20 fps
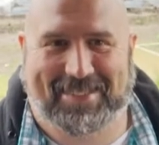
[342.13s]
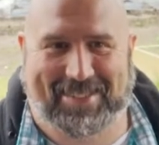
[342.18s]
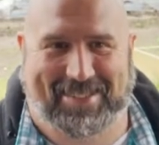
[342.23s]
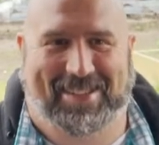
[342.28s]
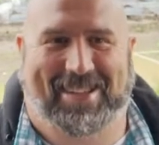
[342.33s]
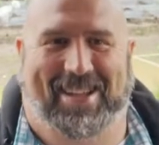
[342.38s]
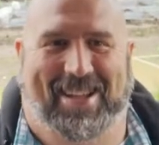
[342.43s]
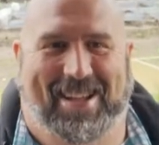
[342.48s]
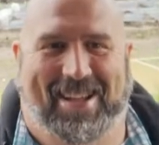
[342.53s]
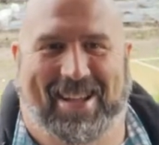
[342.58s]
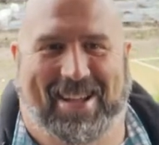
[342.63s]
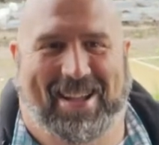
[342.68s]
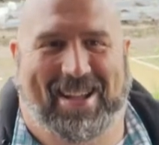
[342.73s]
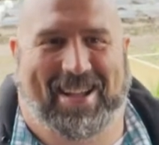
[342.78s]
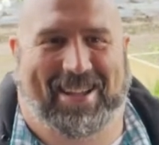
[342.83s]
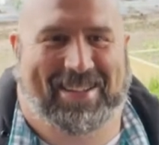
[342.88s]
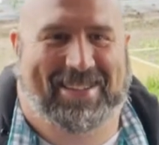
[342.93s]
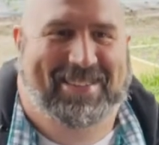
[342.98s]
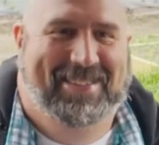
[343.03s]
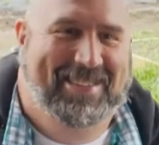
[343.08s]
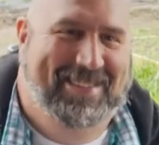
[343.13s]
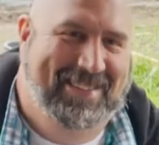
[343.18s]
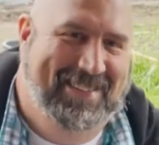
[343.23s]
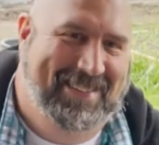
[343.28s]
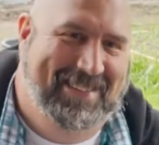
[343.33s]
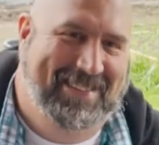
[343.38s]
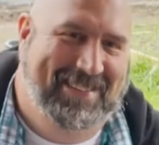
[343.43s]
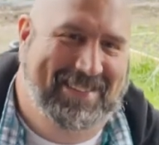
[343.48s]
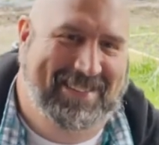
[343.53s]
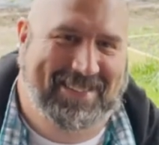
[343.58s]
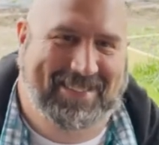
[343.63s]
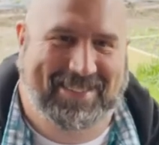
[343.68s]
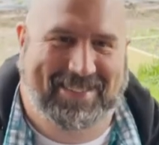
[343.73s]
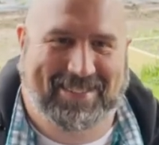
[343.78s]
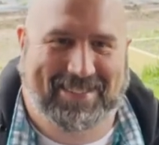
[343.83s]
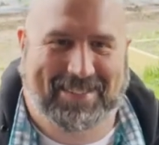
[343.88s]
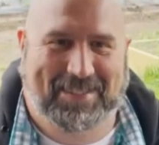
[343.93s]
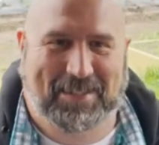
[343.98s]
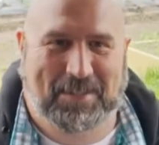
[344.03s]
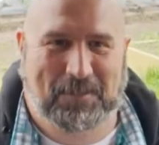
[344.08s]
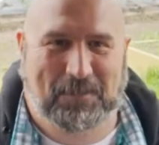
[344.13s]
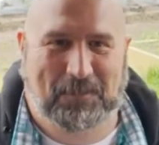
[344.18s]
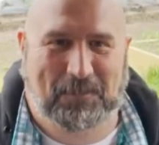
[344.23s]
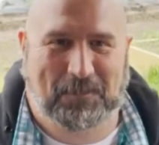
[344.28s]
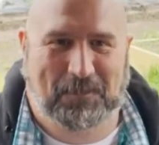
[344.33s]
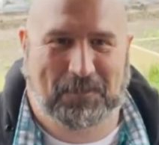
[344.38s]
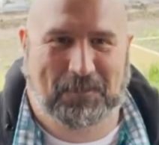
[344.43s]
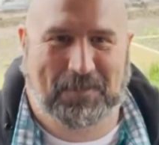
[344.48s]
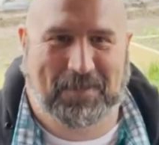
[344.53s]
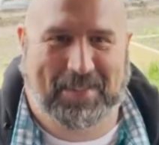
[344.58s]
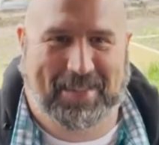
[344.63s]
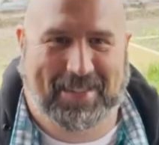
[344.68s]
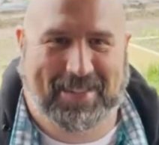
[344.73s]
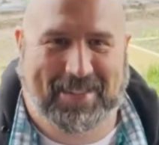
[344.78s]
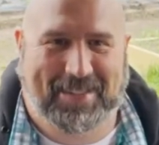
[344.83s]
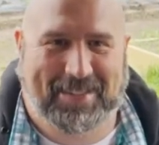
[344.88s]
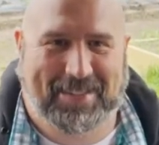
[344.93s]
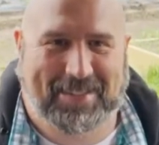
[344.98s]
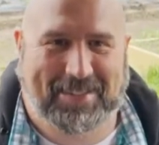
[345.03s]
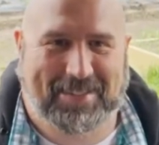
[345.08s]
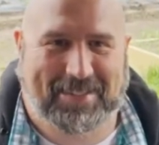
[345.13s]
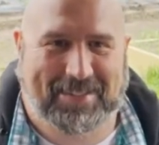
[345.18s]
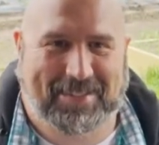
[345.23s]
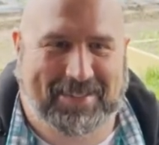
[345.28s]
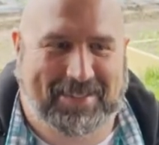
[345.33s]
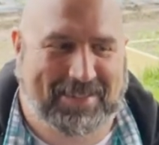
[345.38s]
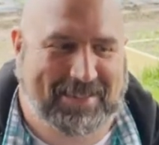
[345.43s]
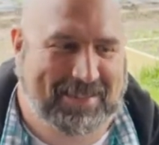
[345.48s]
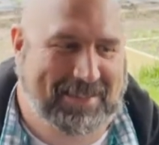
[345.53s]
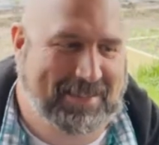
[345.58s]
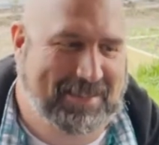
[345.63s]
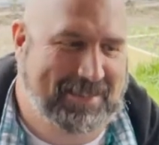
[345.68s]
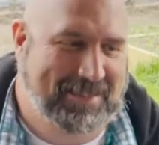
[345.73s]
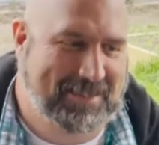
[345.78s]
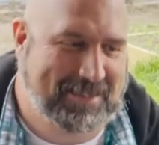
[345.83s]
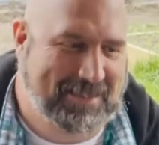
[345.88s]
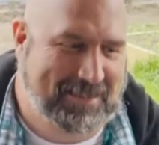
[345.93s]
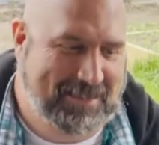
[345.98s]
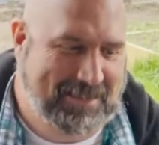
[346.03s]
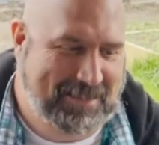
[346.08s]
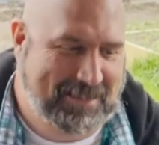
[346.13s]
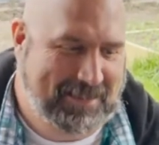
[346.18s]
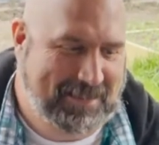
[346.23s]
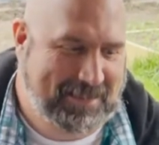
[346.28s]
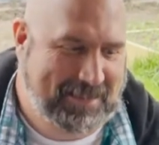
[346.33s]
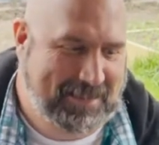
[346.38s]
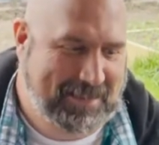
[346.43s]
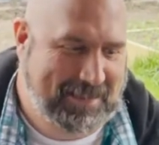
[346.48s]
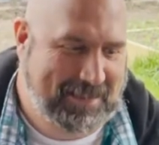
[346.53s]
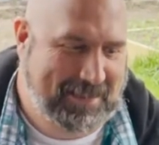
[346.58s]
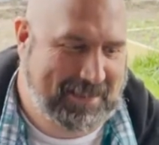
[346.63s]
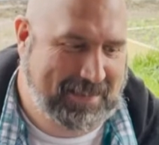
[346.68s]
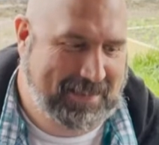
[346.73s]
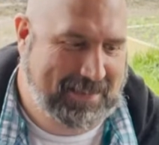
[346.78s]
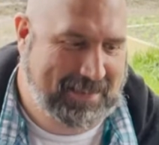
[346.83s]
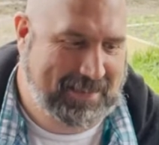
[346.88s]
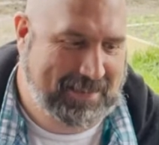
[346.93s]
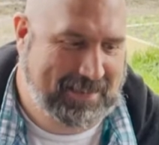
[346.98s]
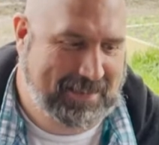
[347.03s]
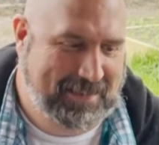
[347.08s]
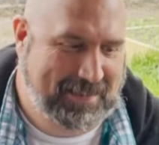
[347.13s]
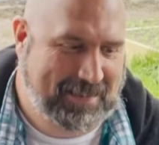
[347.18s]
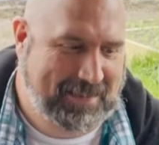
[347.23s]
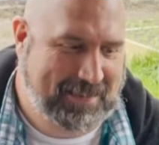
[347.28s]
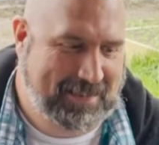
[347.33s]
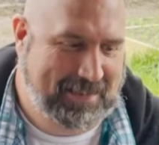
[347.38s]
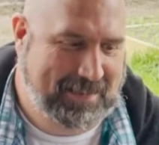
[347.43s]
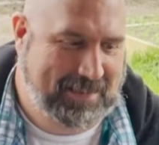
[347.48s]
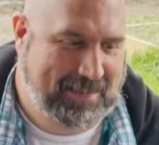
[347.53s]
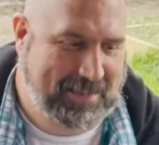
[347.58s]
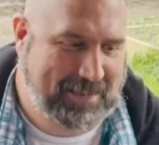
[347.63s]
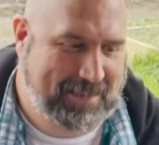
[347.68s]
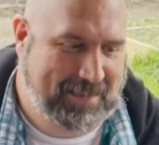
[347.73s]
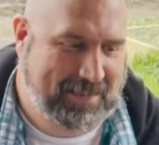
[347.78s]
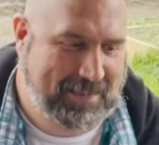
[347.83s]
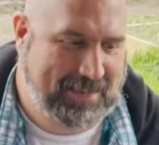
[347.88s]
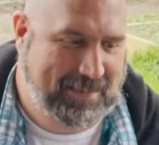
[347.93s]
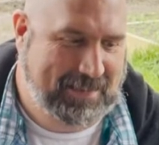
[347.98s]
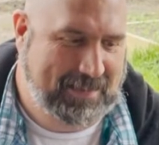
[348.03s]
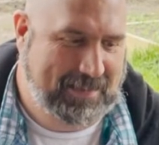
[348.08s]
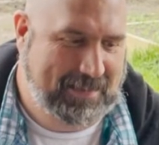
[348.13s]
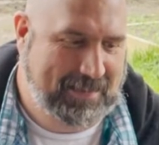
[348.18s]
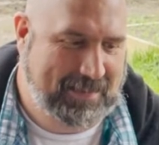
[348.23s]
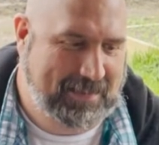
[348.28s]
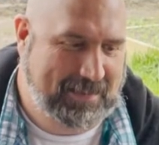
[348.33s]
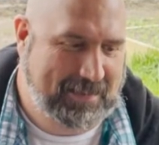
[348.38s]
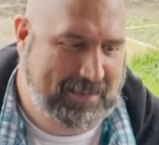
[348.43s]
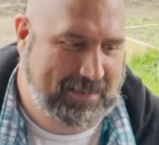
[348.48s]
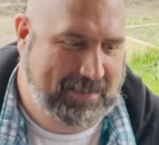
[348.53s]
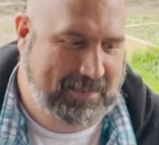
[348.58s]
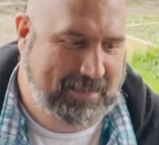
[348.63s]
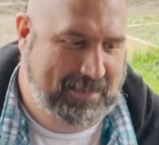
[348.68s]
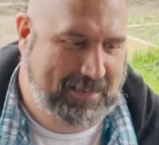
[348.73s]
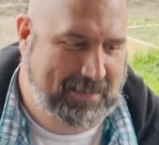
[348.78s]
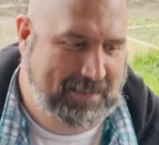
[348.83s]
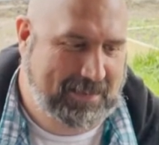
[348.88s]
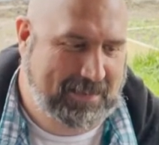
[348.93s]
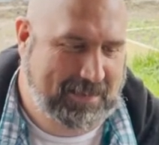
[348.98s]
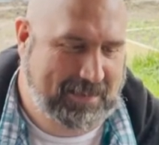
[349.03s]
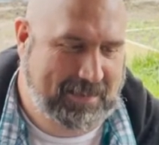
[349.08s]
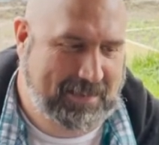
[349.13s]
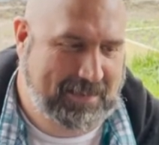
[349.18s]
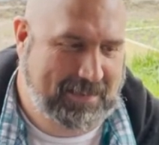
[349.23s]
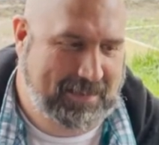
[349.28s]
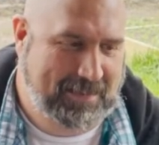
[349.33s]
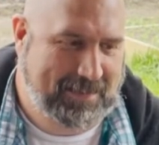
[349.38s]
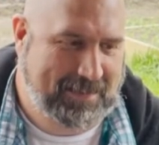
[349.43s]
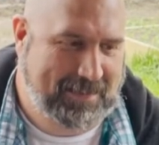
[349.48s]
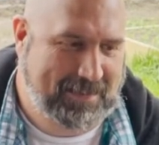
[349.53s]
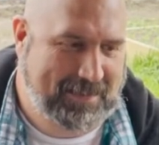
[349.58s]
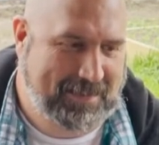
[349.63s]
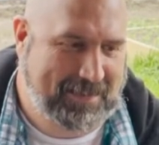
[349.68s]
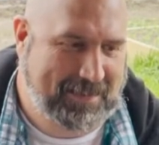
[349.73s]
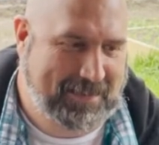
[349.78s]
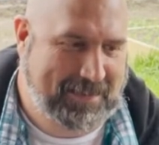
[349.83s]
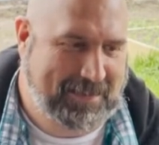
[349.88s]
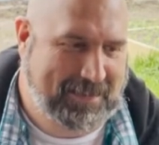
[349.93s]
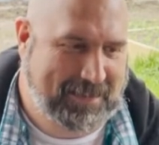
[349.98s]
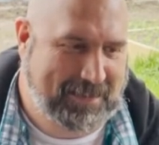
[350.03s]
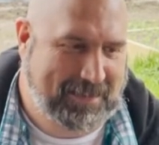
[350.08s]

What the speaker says: (silent)